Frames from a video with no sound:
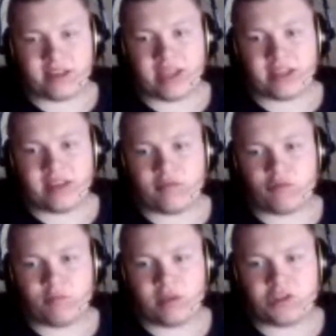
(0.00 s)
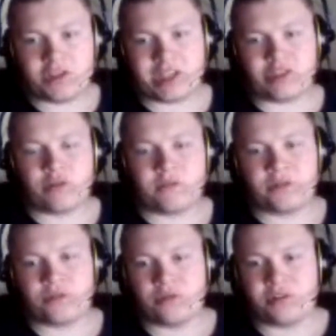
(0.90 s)
needs to be changed over
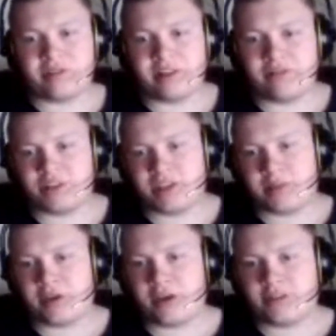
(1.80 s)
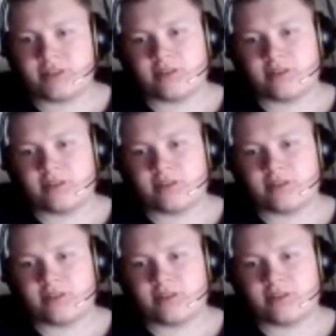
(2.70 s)
to the Sailfish APIs.